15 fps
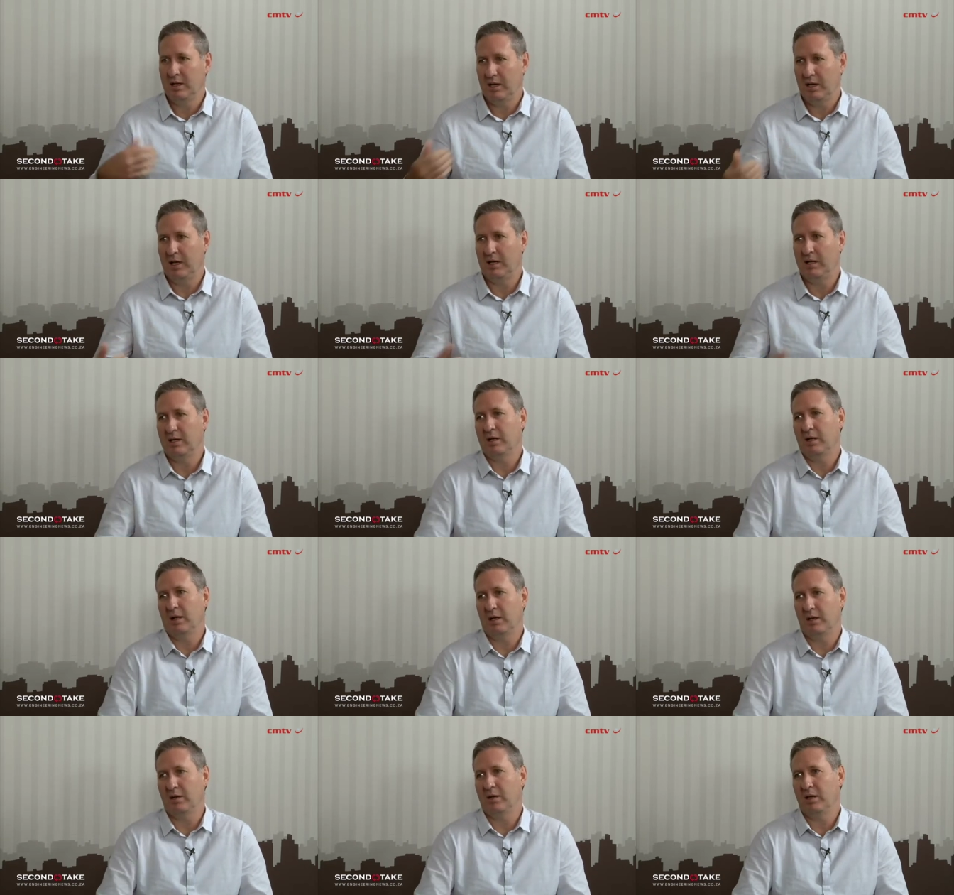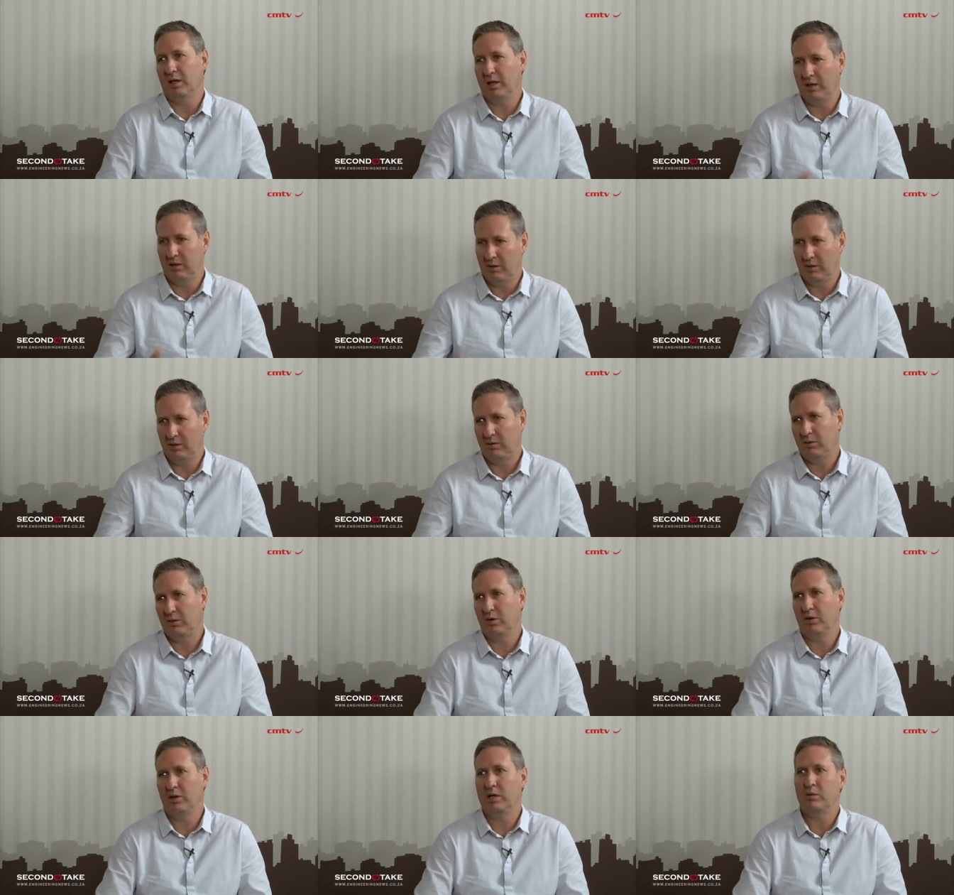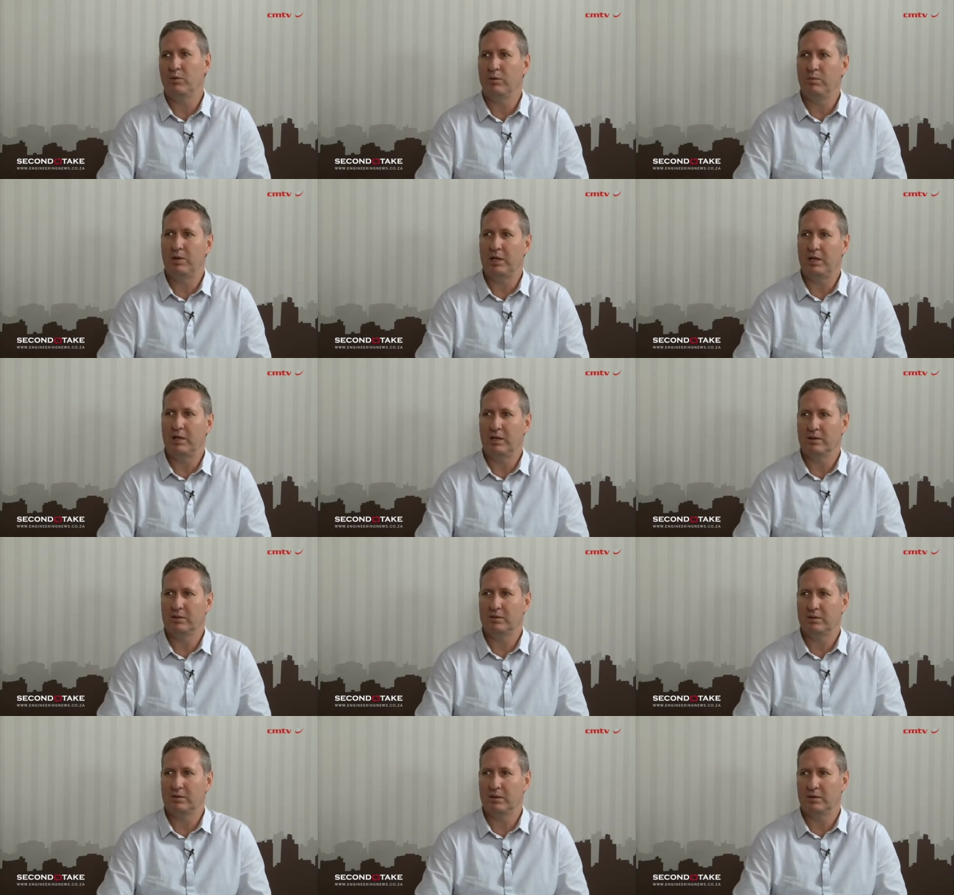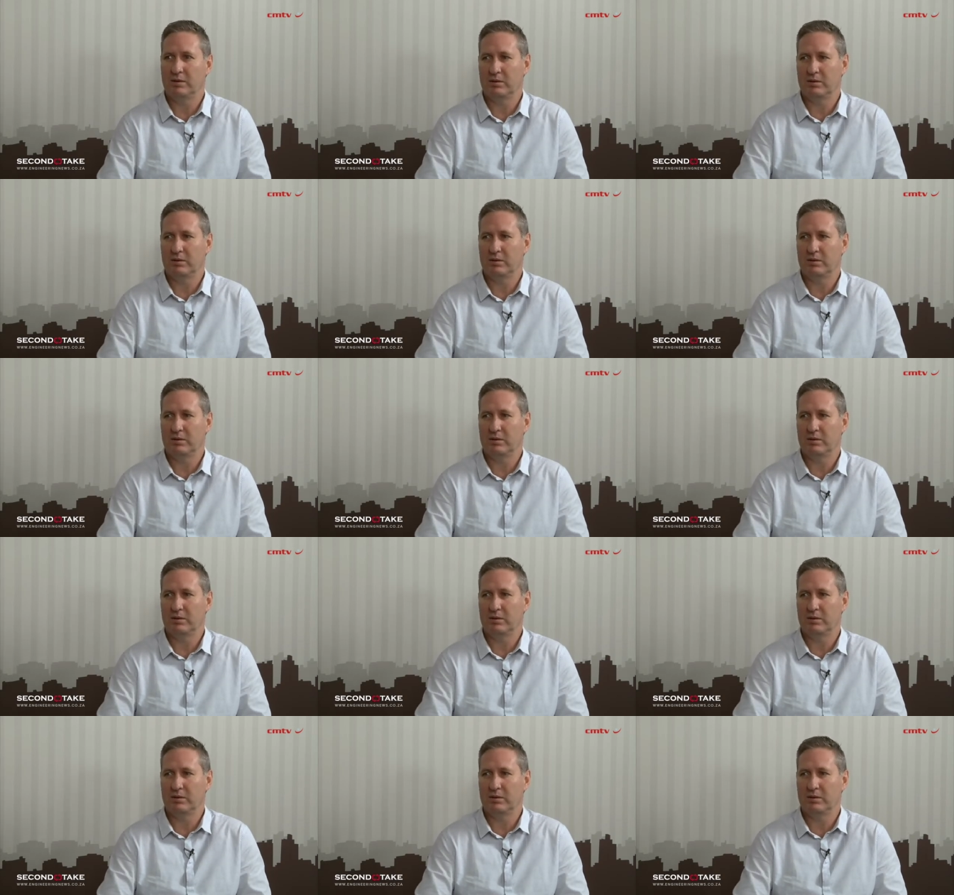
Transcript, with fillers: And then thirdly would be this